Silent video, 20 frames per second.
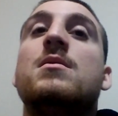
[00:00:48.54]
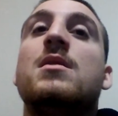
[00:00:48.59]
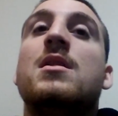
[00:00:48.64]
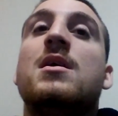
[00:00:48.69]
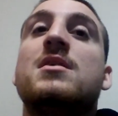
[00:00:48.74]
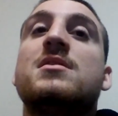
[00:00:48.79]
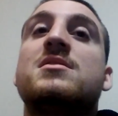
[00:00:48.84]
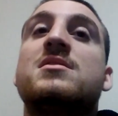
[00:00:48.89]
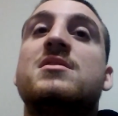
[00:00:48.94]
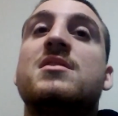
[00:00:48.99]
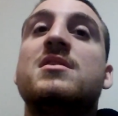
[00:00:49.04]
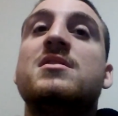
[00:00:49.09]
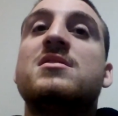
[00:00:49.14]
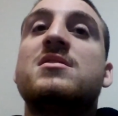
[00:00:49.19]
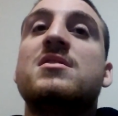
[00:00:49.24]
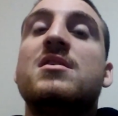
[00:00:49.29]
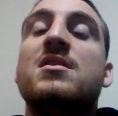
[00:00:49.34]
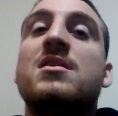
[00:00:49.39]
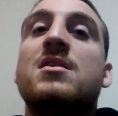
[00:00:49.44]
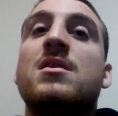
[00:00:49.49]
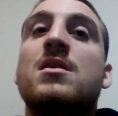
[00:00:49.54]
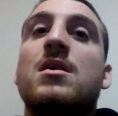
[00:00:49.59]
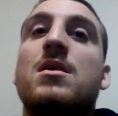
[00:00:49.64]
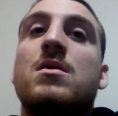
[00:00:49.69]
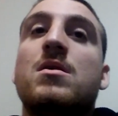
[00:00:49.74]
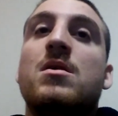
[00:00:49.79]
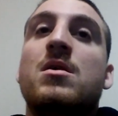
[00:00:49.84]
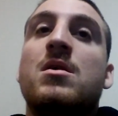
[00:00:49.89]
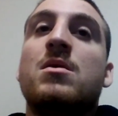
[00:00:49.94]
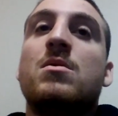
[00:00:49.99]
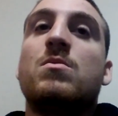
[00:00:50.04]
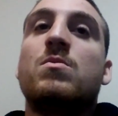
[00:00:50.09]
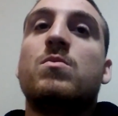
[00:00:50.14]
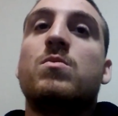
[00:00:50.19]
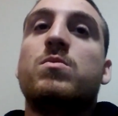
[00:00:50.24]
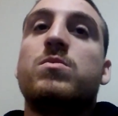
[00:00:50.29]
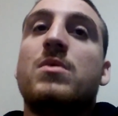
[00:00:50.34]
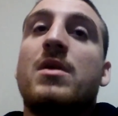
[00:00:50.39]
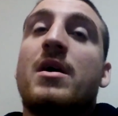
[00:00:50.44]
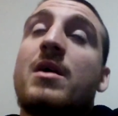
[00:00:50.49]
last season.
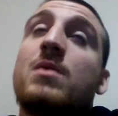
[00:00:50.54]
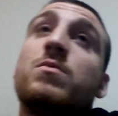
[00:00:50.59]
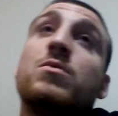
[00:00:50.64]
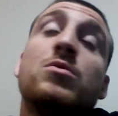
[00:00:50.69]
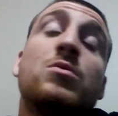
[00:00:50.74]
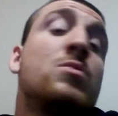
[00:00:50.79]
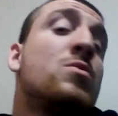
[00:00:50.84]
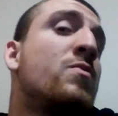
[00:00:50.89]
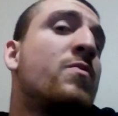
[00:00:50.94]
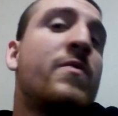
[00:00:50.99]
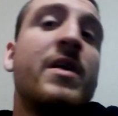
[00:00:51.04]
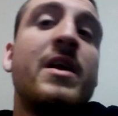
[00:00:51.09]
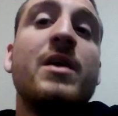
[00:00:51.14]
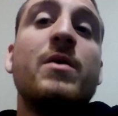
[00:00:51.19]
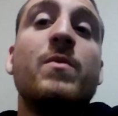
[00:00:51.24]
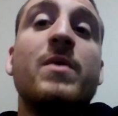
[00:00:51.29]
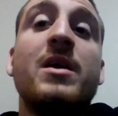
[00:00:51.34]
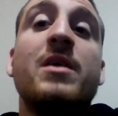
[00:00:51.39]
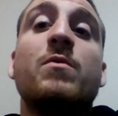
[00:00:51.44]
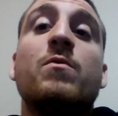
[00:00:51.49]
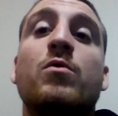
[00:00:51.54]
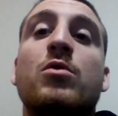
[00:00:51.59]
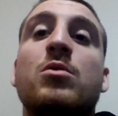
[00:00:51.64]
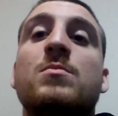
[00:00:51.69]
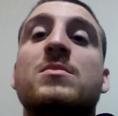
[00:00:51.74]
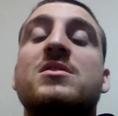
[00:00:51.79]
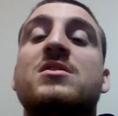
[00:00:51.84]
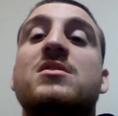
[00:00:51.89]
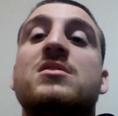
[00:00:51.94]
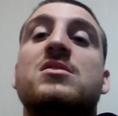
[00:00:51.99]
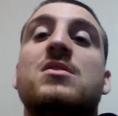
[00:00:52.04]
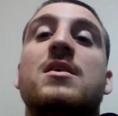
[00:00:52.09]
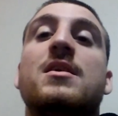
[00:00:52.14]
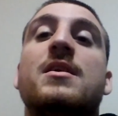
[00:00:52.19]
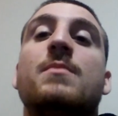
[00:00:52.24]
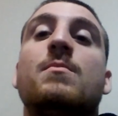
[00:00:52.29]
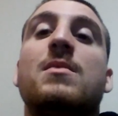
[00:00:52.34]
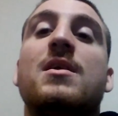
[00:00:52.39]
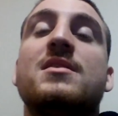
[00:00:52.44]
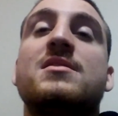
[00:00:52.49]
Like, we were really, really rumored to sign
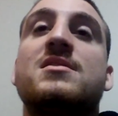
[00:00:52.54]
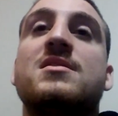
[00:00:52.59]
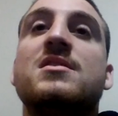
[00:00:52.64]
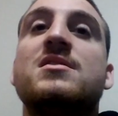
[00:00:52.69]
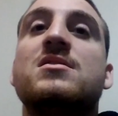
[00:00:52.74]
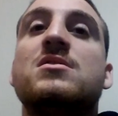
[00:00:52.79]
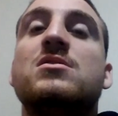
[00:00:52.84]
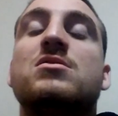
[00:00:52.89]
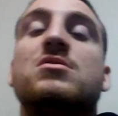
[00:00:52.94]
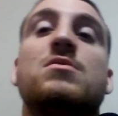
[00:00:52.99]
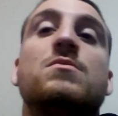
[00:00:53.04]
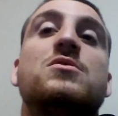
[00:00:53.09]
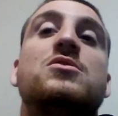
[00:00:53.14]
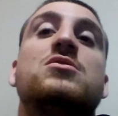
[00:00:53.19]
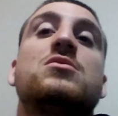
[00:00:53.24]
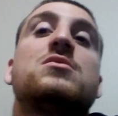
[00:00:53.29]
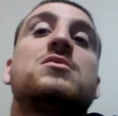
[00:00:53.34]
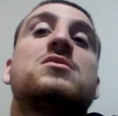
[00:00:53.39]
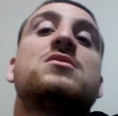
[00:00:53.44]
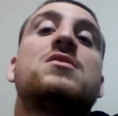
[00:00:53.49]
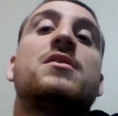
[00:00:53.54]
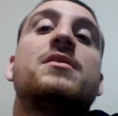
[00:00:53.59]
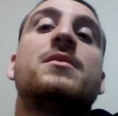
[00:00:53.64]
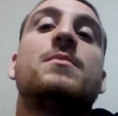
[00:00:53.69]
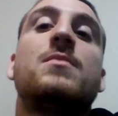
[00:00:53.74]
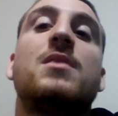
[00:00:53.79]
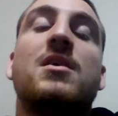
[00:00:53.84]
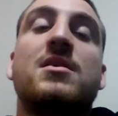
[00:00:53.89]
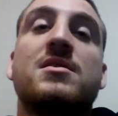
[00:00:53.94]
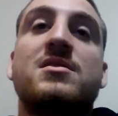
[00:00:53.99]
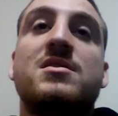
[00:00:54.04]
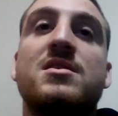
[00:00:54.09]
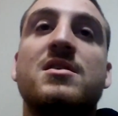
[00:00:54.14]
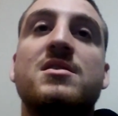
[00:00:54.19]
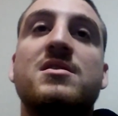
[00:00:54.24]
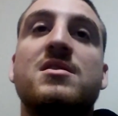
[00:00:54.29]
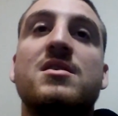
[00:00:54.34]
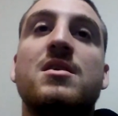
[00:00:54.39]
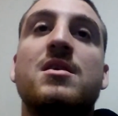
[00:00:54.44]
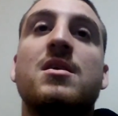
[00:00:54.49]
him last season, so we should have signed him last
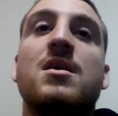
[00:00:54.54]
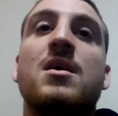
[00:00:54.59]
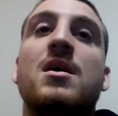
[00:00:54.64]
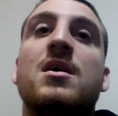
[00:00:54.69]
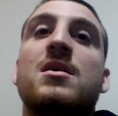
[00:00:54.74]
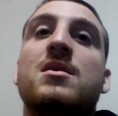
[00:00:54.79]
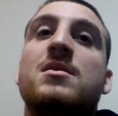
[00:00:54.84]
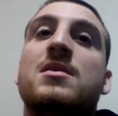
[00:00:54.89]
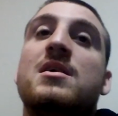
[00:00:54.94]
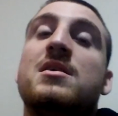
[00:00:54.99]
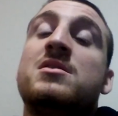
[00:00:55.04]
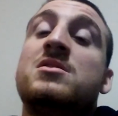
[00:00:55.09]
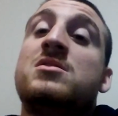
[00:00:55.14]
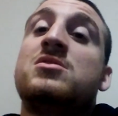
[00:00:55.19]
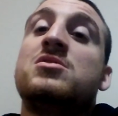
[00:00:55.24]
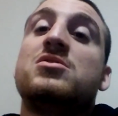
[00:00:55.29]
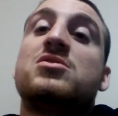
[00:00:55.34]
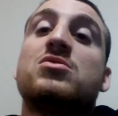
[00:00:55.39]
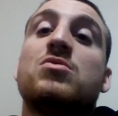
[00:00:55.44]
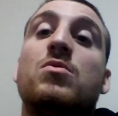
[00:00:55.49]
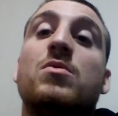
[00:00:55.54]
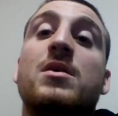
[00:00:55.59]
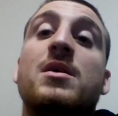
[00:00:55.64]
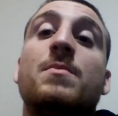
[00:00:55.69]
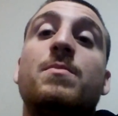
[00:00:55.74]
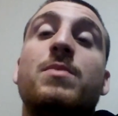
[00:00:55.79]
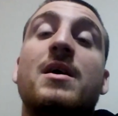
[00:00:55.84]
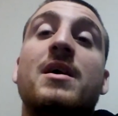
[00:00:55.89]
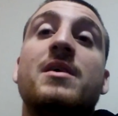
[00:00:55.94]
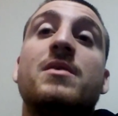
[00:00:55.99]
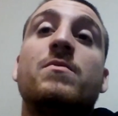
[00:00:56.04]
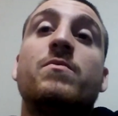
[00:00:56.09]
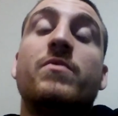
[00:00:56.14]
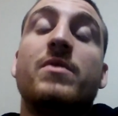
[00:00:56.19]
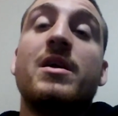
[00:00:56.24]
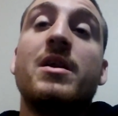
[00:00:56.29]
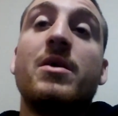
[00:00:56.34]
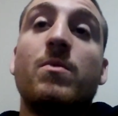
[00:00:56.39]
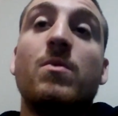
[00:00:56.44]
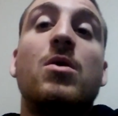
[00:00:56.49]
season. As you saw, he played
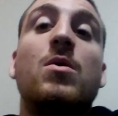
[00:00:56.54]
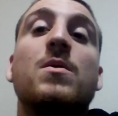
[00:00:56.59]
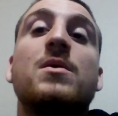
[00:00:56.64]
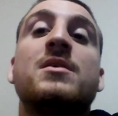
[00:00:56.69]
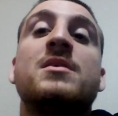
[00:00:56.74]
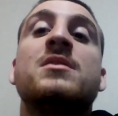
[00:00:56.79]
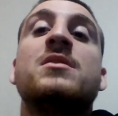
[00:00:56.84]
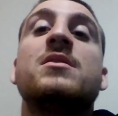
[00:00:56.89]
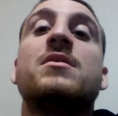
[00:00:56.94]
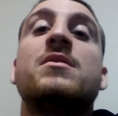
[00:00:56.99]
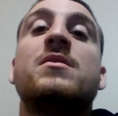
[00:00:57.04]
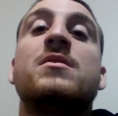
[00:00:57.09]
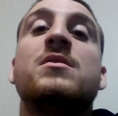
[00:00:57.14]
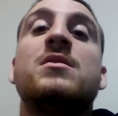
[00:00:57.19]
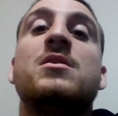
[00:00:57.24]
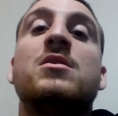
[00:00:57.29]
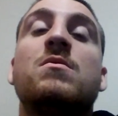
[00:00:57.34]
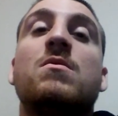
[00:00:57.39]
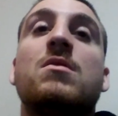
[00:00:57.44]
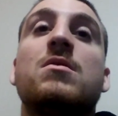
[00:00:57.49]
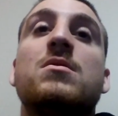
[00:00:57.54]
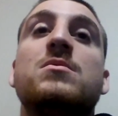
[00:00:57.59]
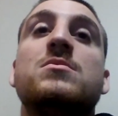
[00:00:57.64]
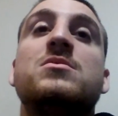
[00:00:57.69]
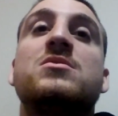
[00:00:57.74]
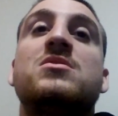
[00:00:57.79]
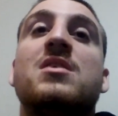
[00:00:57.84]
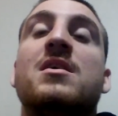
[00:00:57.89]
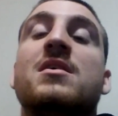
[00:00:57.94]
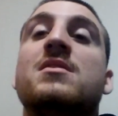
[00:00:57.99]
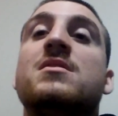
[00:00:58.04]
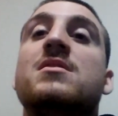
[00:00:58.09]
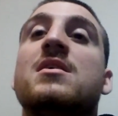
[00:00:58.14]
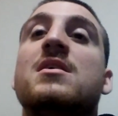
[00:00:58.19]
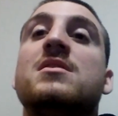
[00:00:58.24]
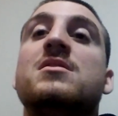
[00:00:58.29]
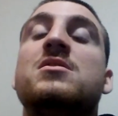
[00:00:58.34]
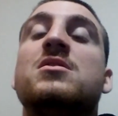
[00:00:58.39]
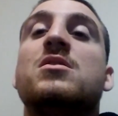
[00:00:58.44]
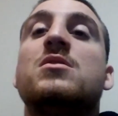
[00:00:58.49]
really well in the Euros,
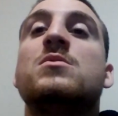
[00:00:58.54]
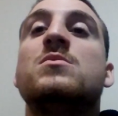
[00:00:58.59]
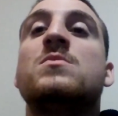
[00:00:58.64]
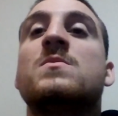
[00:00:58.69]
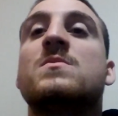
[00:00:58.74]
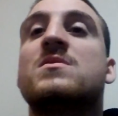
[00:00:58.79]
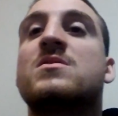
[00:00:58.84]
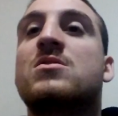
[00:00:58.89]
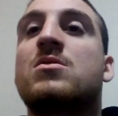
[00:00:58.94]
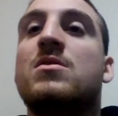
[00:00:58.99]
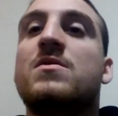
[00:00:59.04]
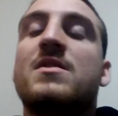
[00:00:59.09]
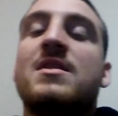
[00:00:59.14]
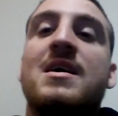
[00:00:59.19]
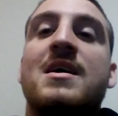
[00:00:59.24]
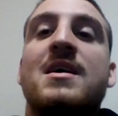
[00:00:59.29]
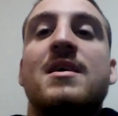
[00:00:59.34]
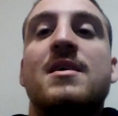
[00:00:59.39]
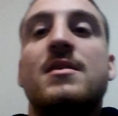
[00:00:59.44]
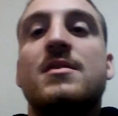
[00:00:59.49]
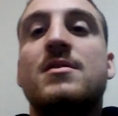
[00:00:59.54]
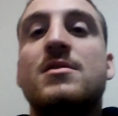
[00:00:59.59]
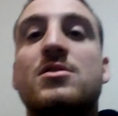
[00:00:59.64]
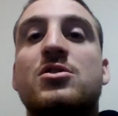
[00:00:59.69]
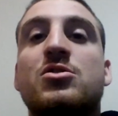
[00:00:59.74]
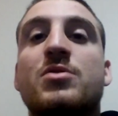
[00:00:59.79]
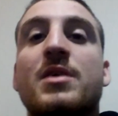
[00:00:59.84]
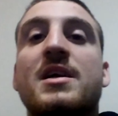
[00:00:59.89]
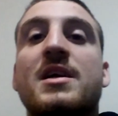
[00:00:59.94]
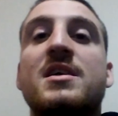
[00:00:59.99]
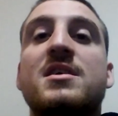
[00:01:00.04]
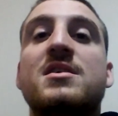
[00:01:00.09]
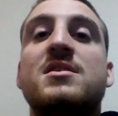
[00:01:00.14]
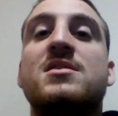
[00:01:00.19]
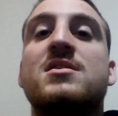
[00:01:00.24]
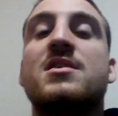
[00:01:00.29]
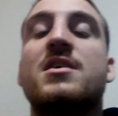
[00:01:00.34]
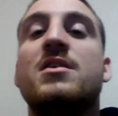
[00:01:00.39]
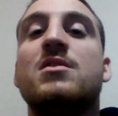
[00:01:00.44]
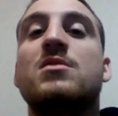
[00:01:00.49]
and you know, it's got that tricky
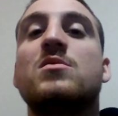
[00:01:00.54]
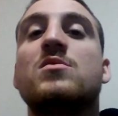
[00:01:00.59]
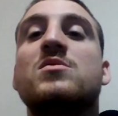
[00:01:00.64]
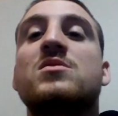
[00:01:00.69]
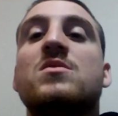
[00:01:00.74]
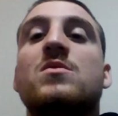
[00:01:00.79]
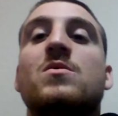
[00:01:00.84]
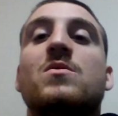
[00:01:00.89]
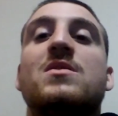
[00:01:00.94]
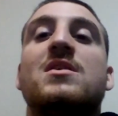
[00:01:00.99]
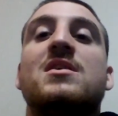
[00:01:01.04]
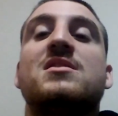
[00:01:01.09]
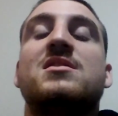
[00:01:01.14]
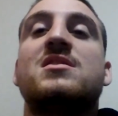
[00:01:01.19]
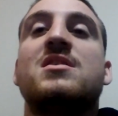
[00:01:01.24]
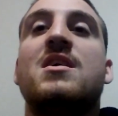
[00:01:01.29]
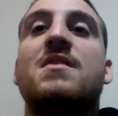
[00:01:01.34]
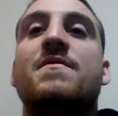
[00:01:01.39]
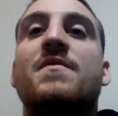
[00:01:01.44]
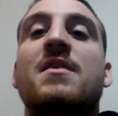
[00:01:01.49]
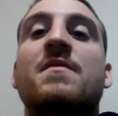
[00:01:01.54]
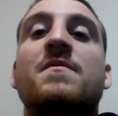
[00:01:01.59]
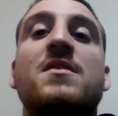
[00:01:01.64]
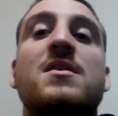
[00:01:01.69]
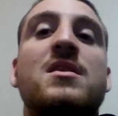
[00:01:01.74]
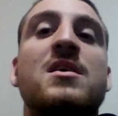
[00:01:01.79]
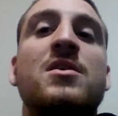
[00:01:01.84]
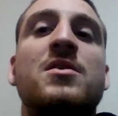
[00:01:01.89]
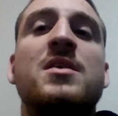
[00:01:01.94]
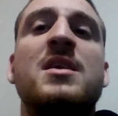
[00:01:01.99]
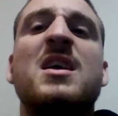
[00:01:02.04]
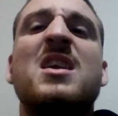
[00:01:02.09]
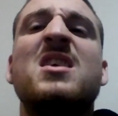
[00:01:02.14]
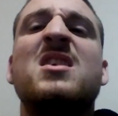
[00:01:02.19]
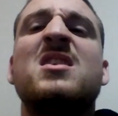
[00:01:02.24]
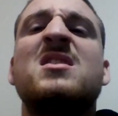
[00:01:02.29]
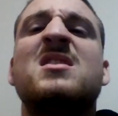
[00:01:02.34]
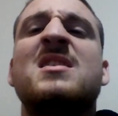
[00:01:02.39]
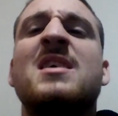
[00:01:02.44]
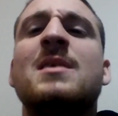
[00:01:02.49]
skills and all that stuff, everything you need
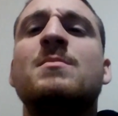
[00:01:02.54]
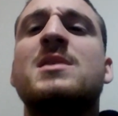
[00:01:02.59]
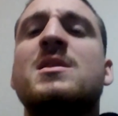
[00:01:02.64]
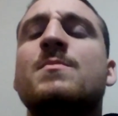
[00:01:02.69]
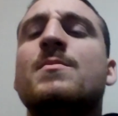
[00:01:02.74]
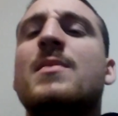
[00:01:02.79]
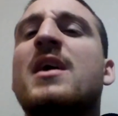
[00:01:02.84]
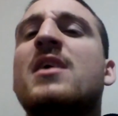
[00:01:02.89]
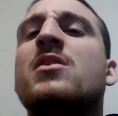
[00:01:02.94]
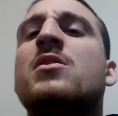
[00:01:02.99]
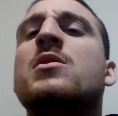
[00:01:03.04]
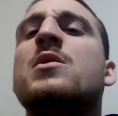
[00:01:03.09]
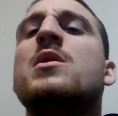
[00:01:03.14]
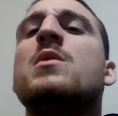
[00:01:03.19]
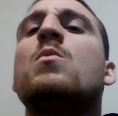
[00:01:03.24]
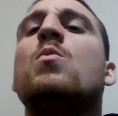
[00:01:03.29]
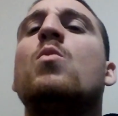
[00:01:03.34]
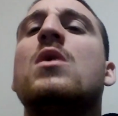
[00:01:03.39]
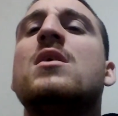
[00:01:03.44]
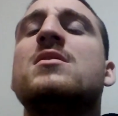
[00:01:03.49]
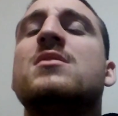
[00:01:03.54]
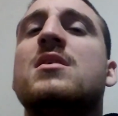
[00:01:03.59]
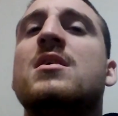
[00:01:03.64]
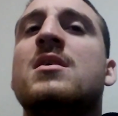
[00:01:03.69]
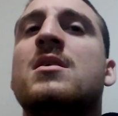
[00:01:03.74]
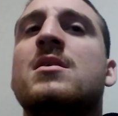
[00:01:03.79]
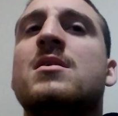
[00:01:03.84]
in a team to make you want